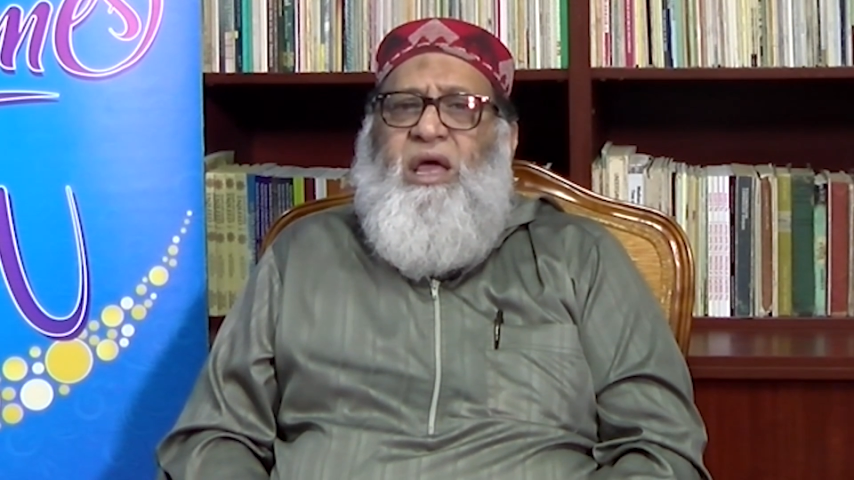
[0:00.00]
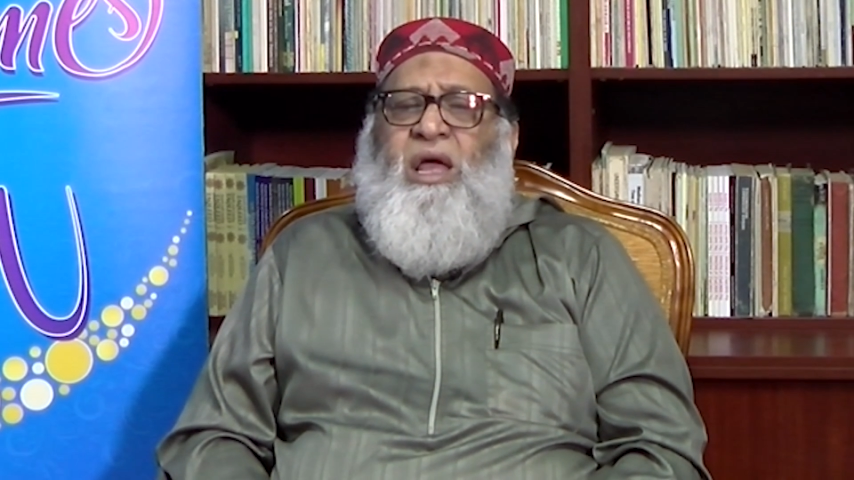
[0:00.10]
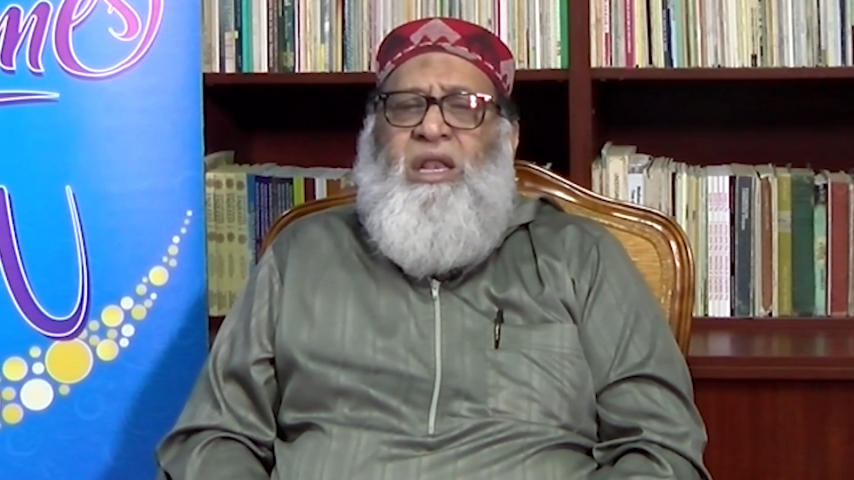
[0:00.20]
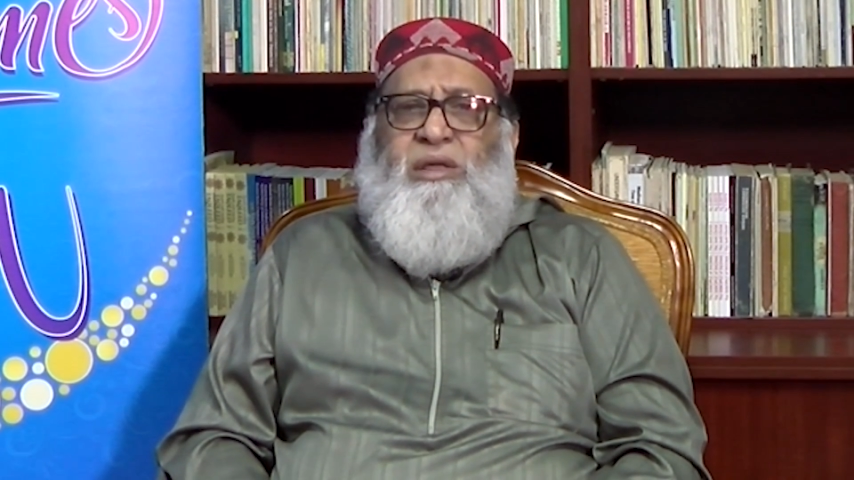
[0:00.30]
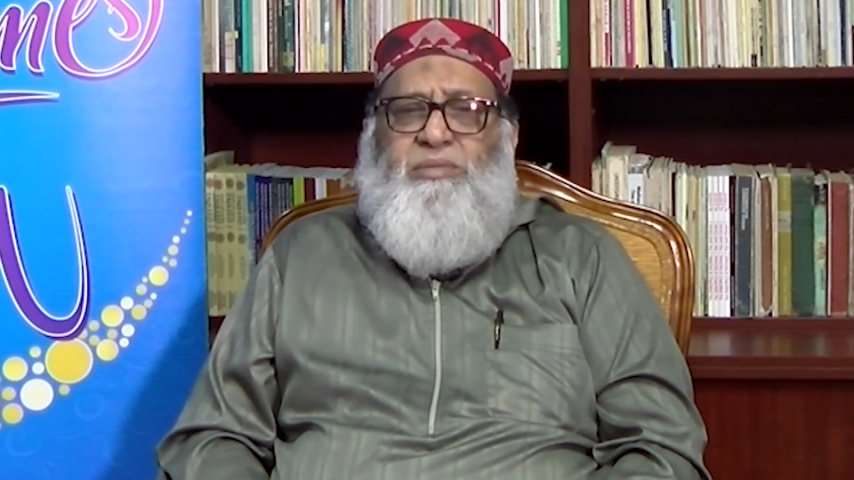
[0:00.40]

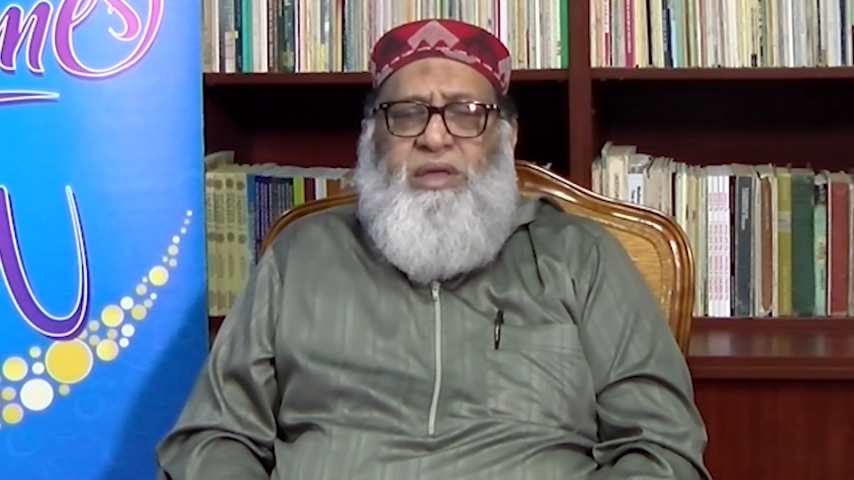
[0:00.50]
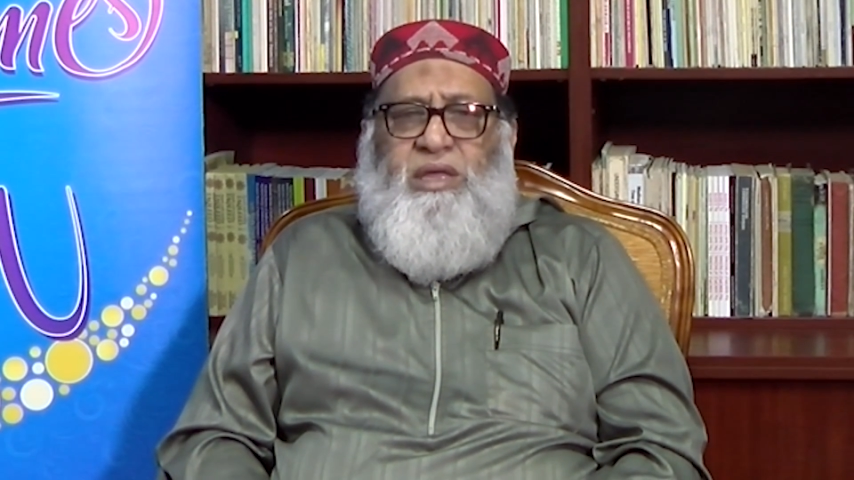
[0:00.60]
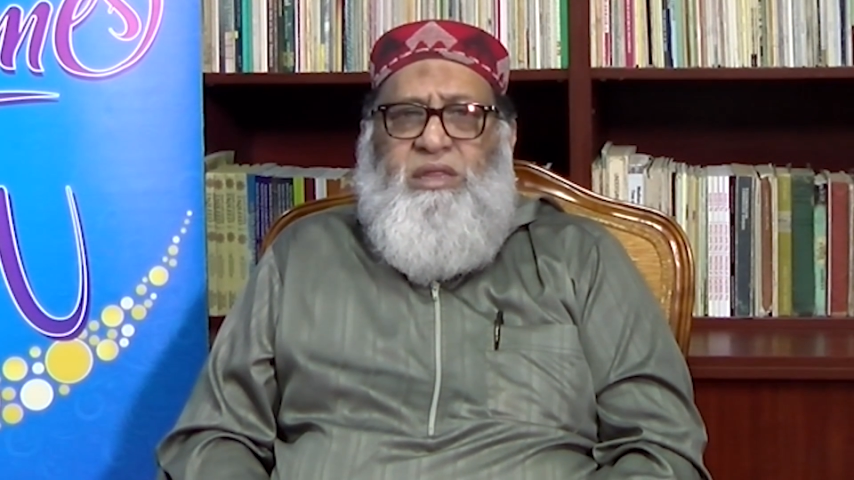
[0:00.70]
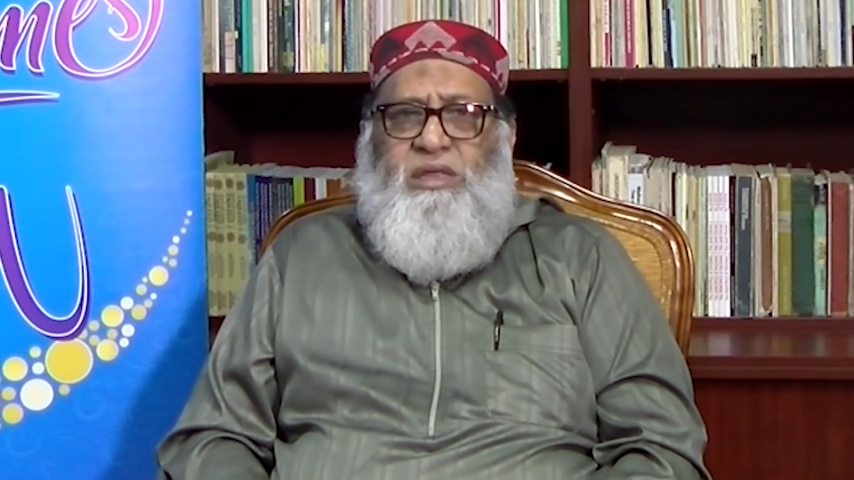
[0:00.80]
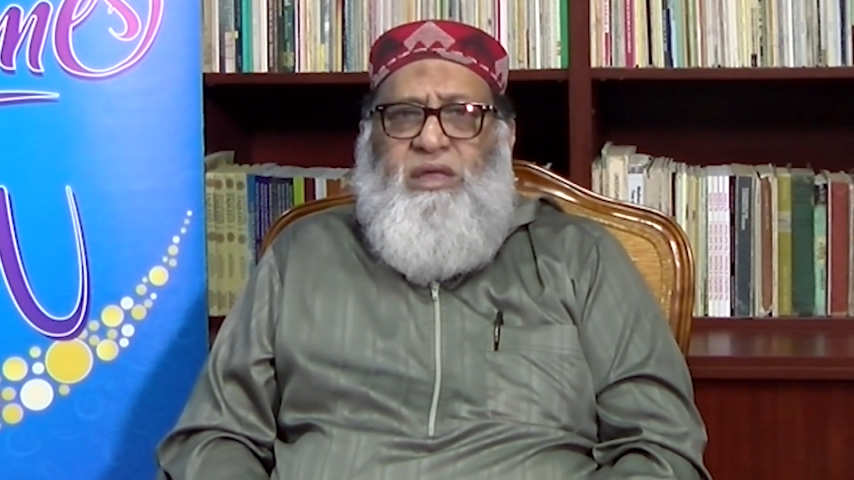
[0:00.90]

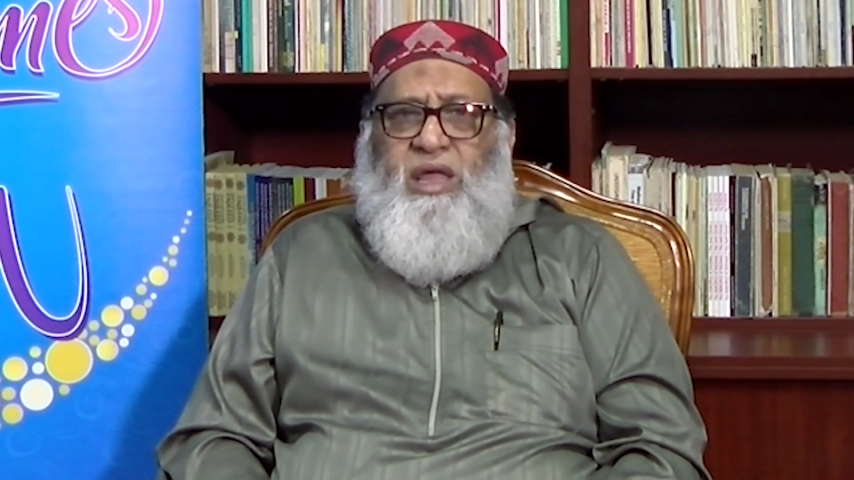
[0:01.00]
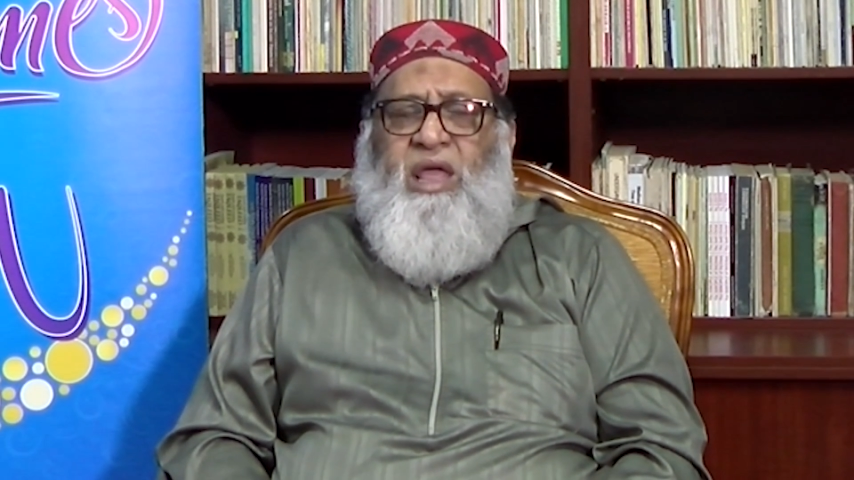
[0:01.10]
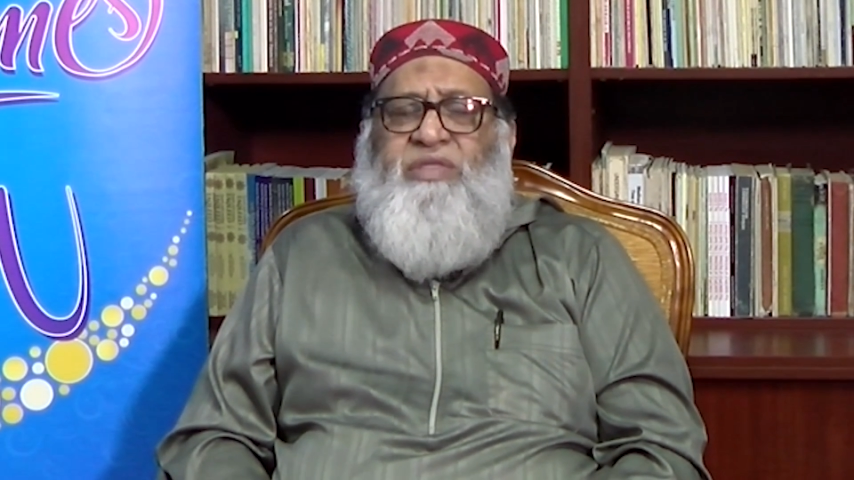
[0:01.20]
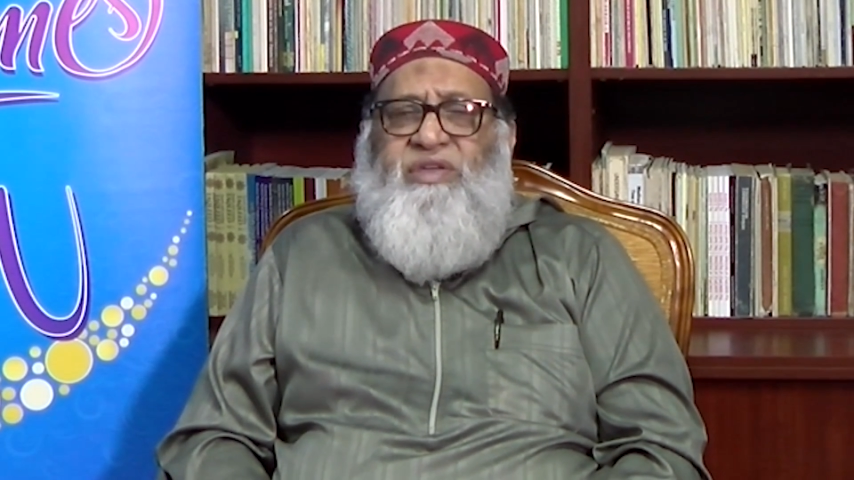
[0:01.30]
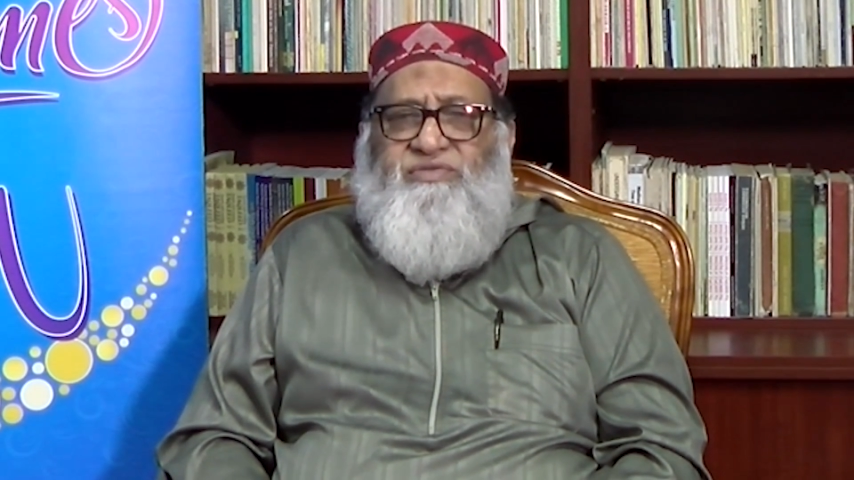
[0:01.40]
alimiyat
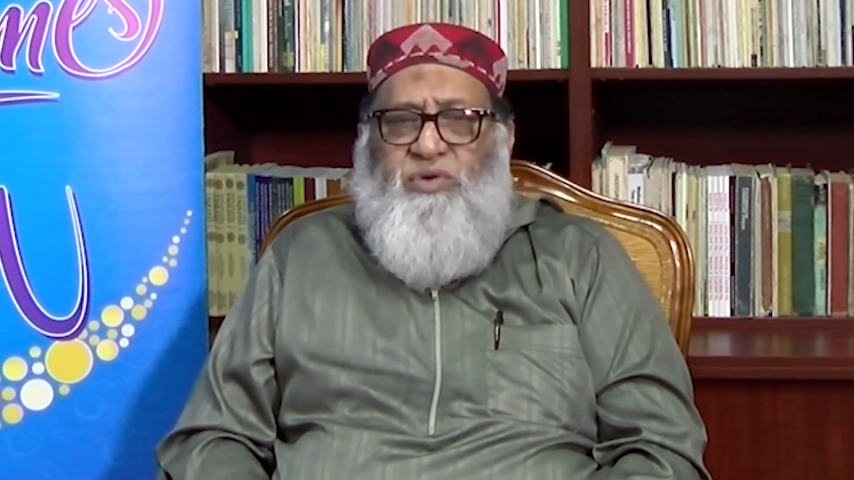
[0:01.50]
and they've